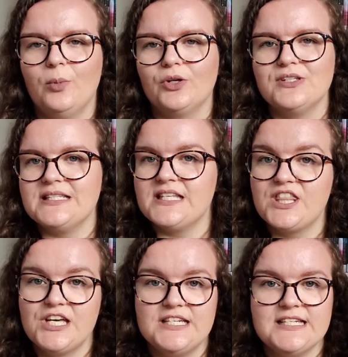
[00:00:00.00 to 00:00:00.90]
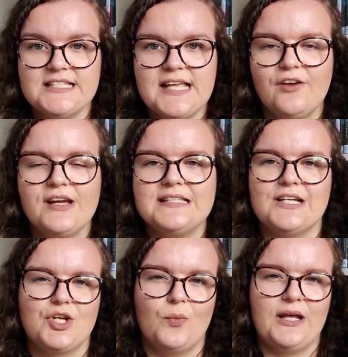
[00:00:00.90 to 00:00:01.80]
because it's the 3rd in a series and I
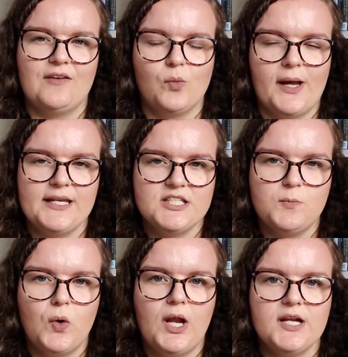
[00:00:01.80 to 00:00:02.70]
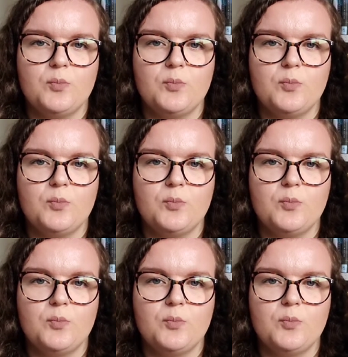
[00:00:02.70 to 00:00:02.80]
don't want to give away any spoilers,